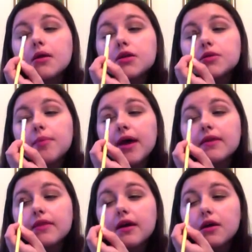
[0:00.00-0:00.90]
Just
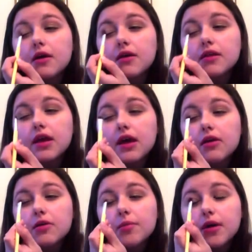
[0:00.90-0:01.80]
pack that on the
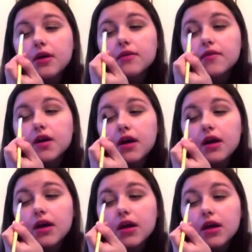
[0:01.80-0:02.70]
outer part of your
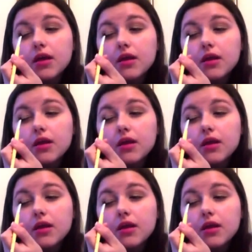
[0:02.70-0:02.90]
eye.